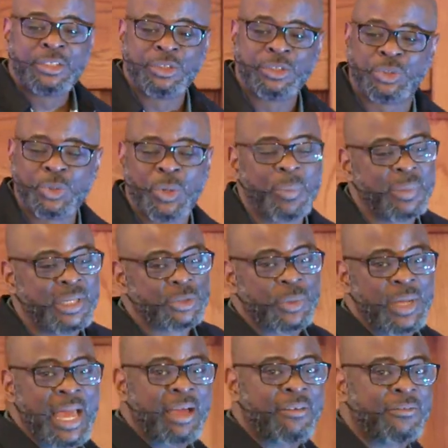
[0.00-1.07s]
to two openings.
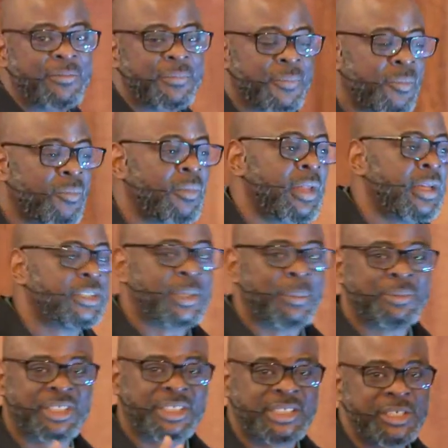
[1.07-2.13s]
We have
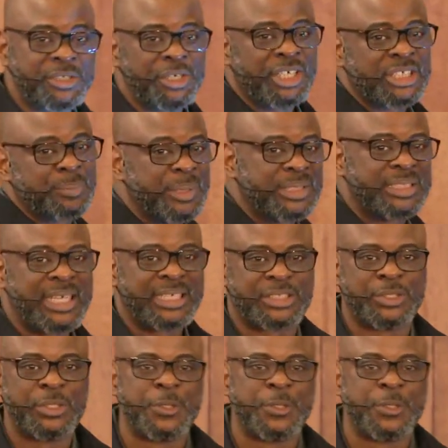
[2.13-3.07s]
some serious business to